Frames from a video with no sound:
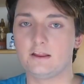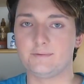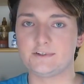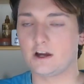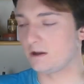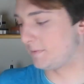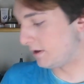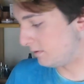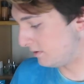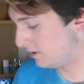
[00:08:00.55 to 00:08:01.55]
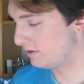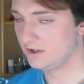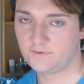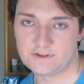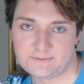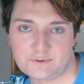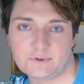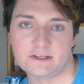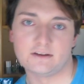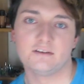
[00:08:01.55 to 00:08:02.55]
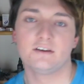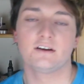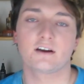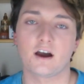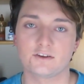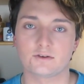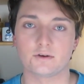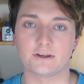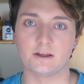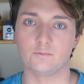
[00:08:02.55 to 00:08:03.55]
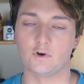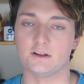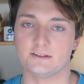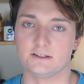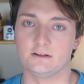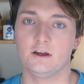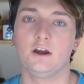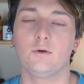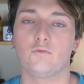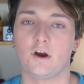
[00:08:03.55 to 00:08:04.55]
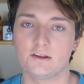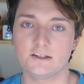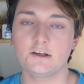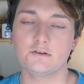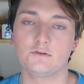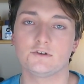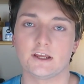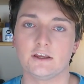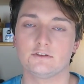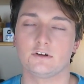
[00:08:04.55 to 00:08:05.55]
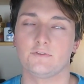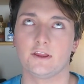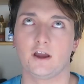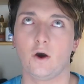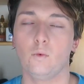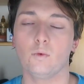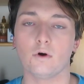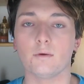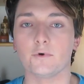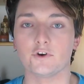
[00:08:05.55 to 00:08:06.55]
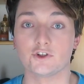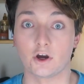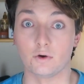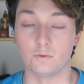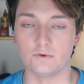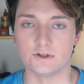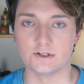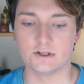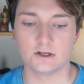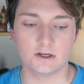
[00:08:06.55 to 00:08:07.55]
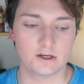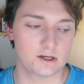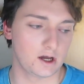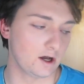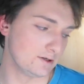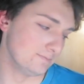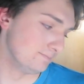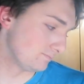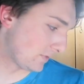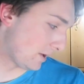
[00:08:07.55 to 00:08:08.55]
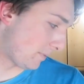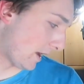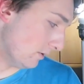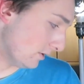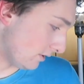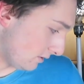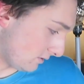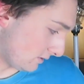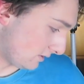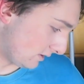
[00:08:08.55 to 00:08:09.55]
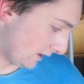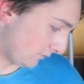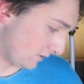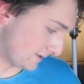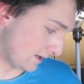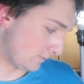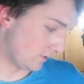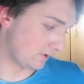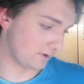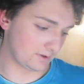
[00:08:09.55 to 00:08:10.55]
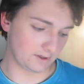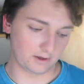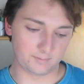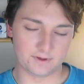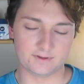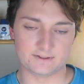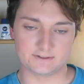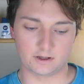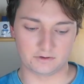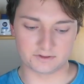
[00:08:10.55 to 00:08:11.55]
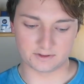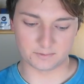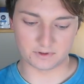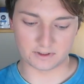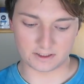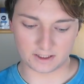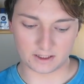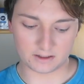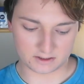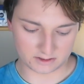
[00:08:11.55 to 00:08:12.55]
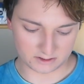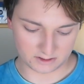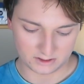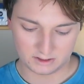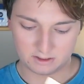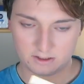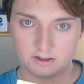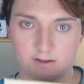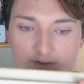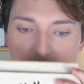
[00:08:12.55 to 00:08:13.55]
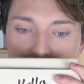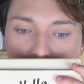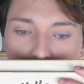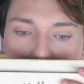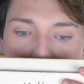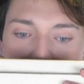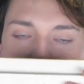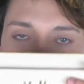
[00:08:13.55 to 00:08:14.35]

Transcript: let me talk about the difference between contouring and bronzing. Bronzing is when you take sort of like a warmer tone powder, like for example, in this Ulta Beauty kit, this guy right